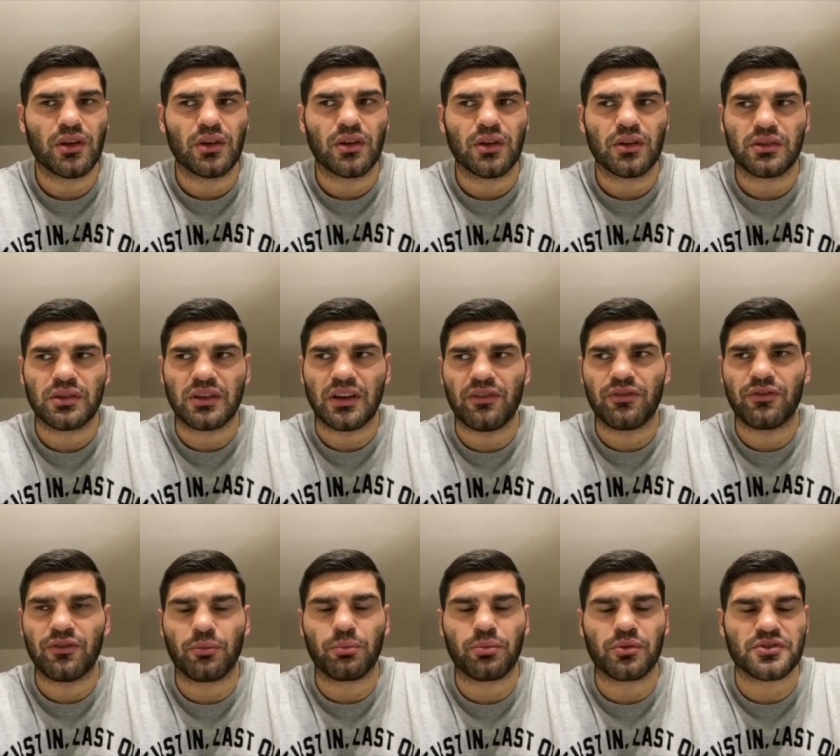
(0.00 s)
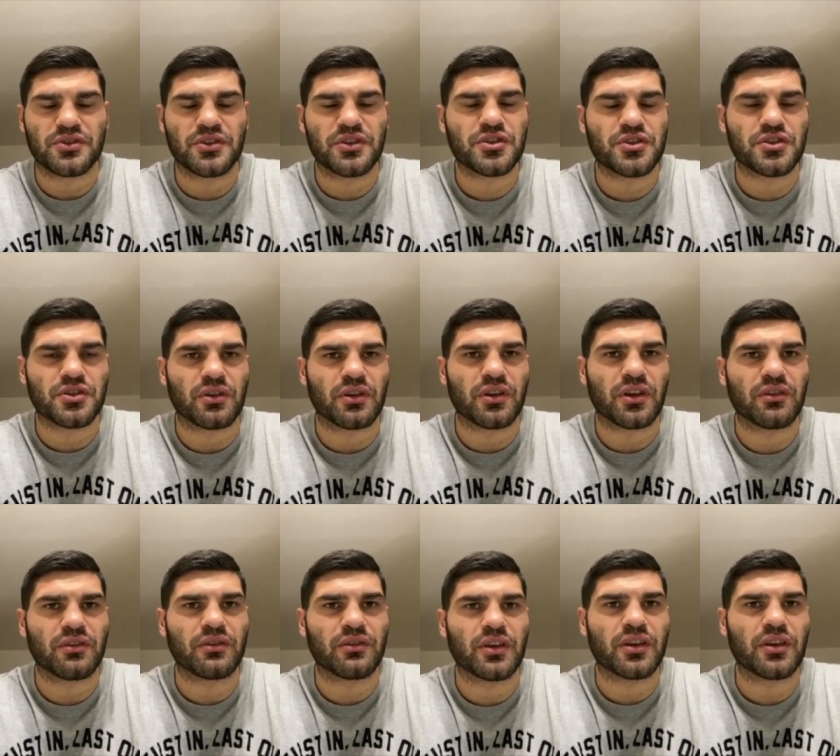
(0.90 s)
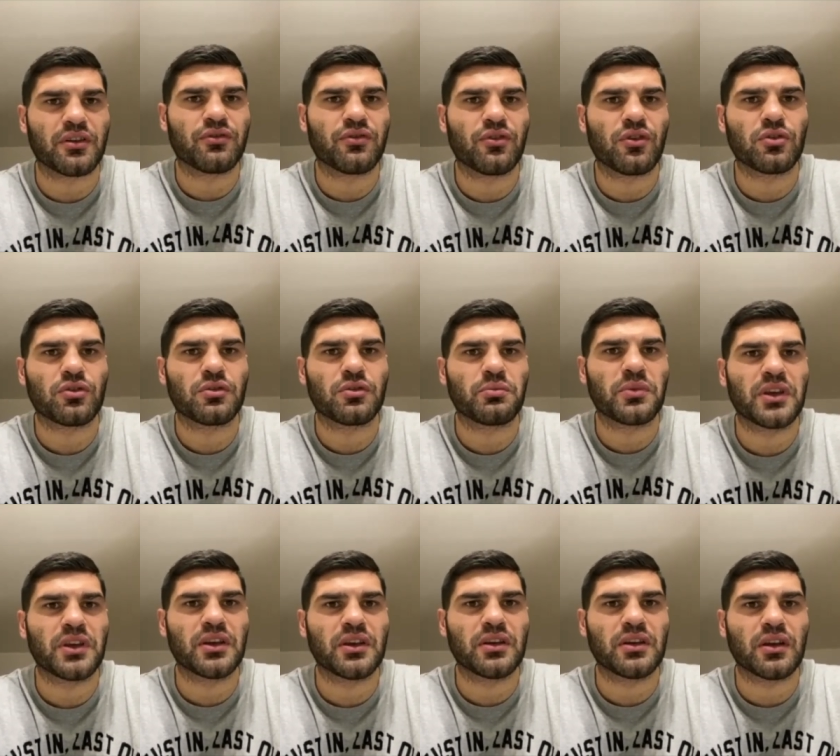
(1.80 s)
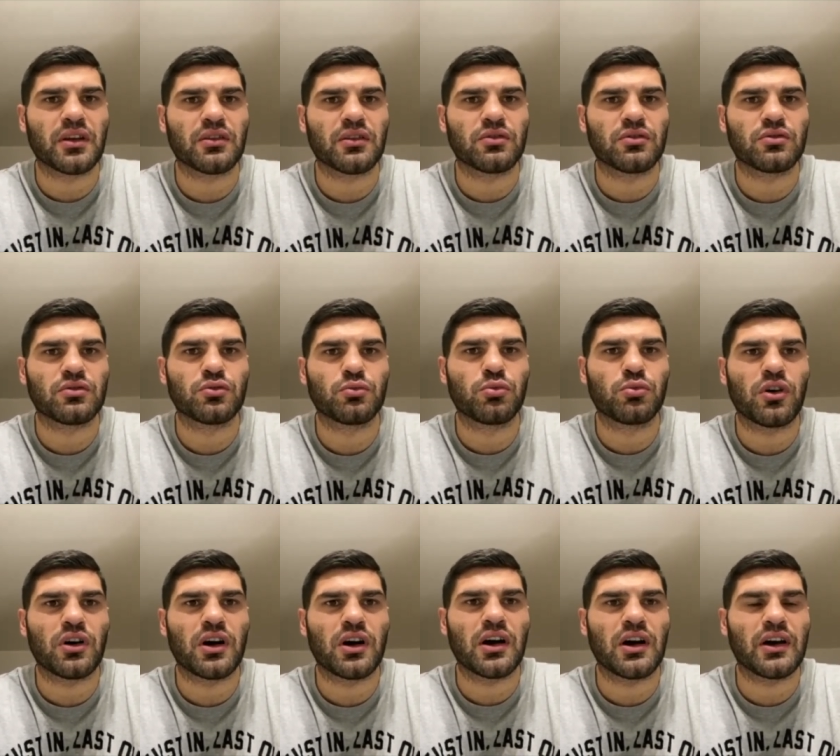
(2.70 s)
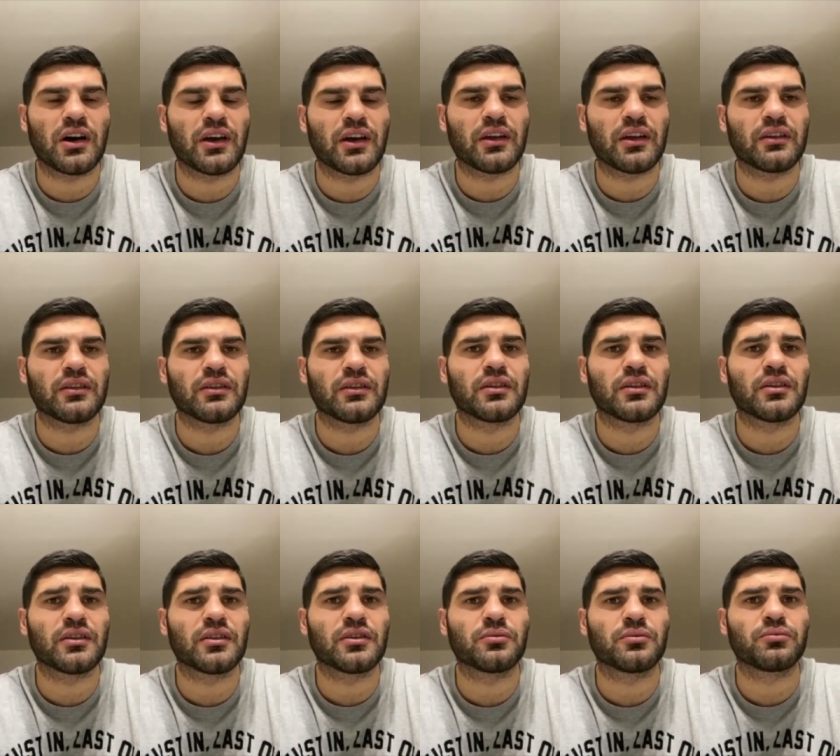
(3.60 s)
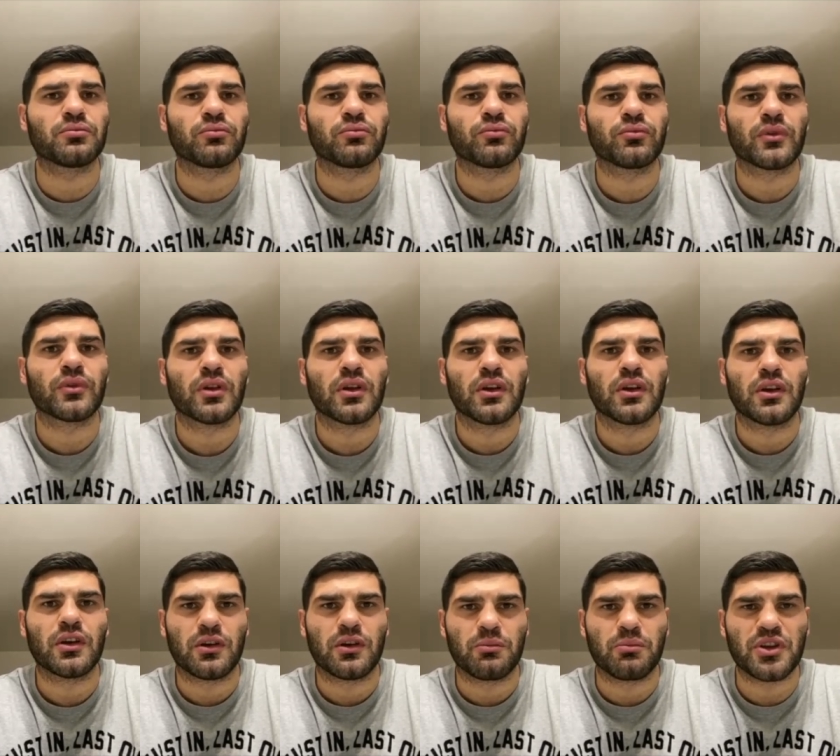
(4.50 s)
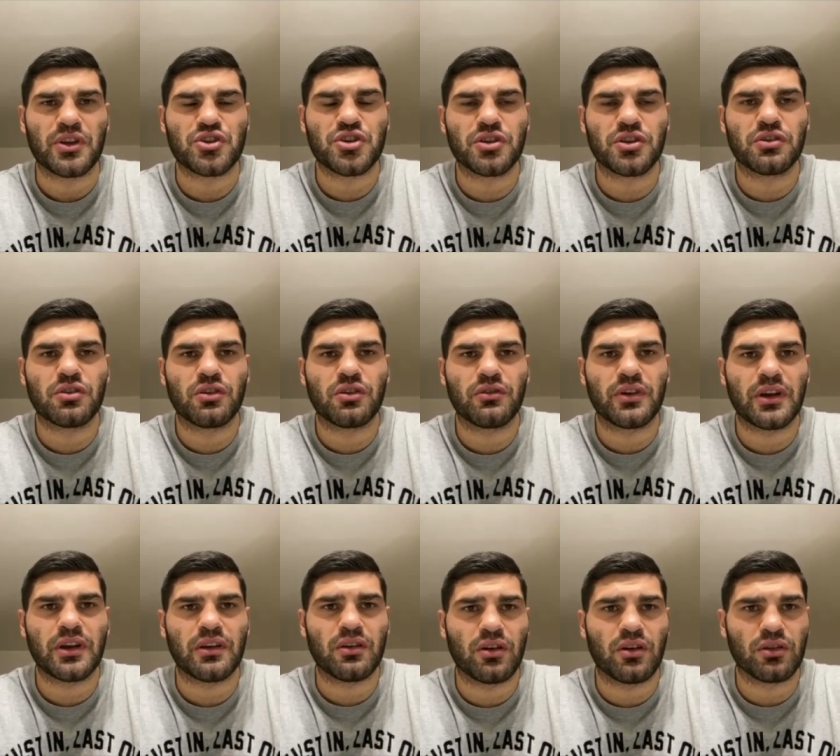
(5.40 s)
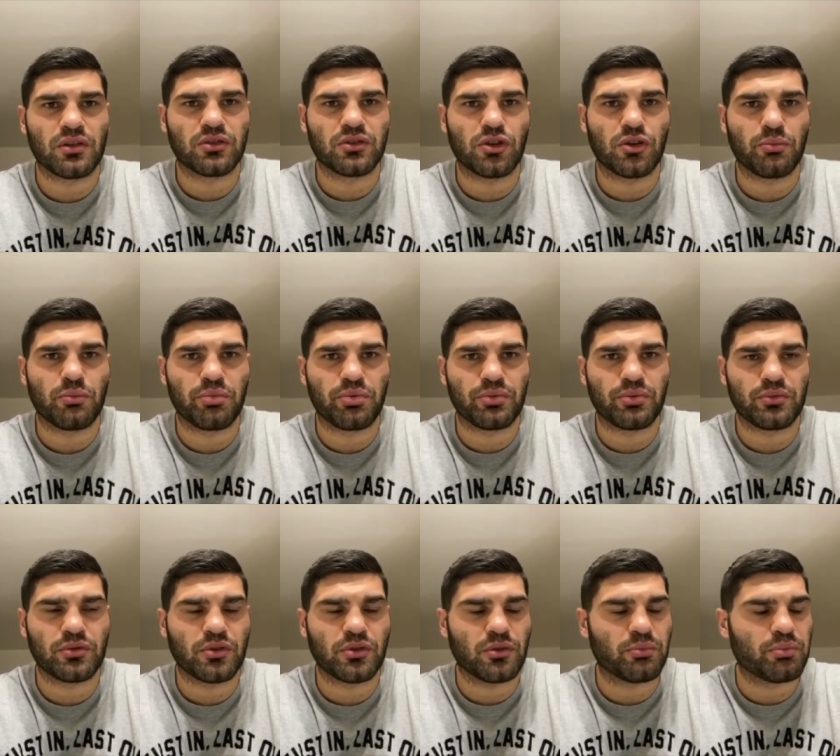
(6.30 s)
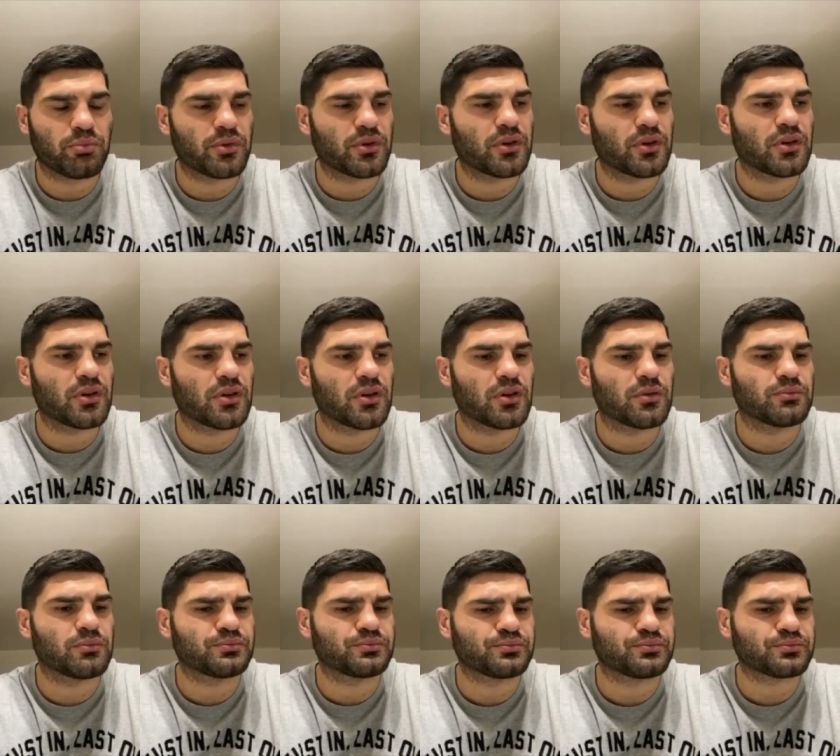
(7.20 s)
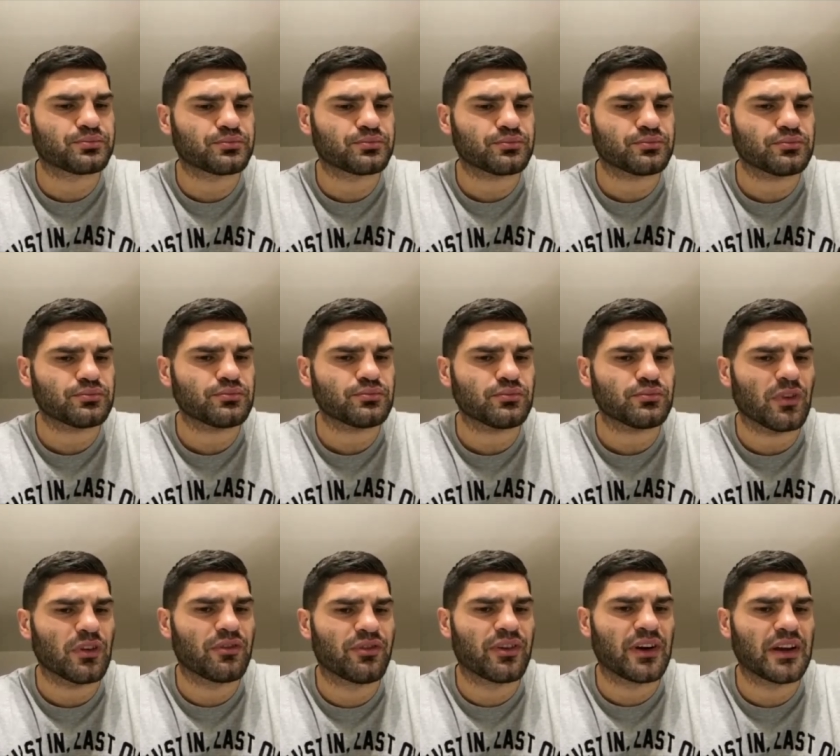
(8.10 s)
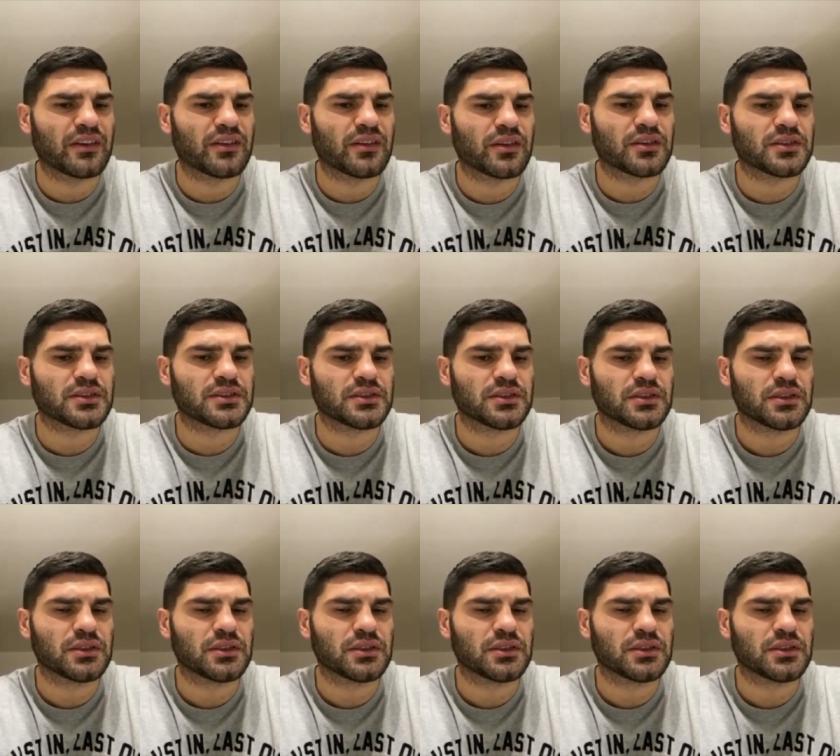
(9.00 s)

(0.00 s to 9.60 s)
tough opposition. He, he fought me and Dubois and uh, Medjidov and all top top uh, fighters.